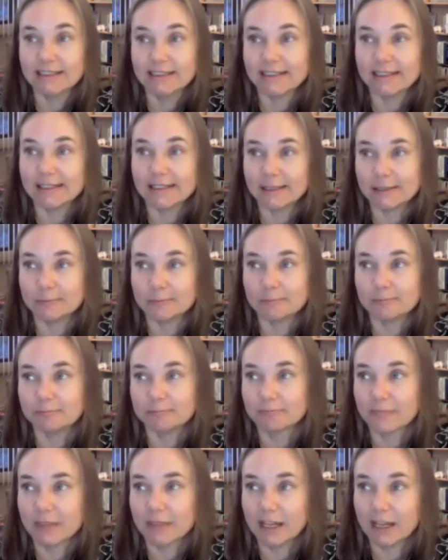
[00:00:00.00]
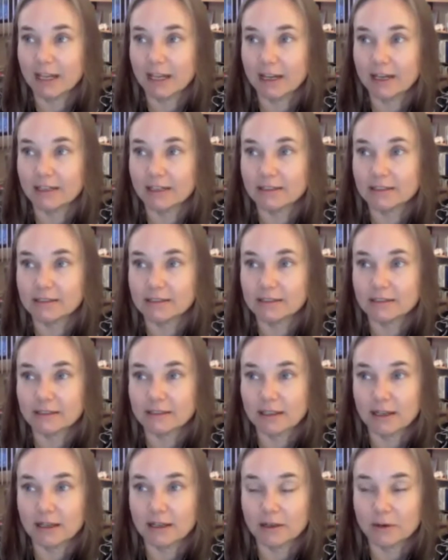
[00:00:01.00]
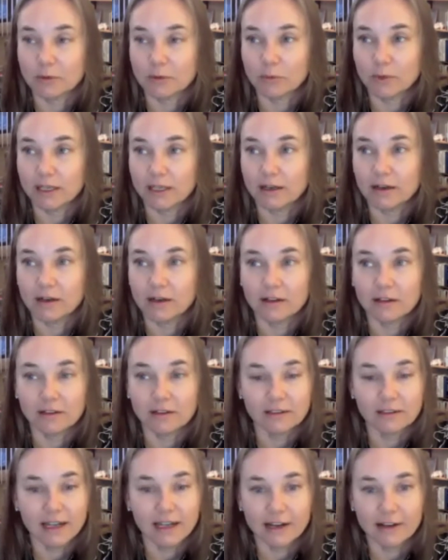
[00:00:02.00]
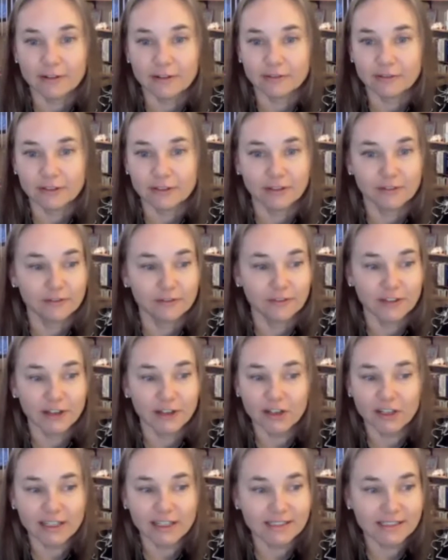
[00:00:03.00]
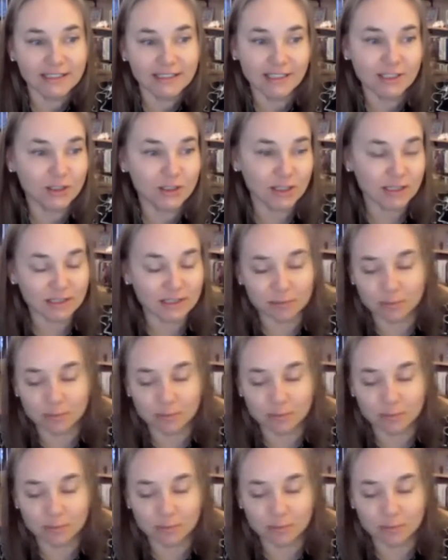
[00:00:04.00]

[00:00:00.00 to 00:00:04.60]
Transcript: and we all have various interests.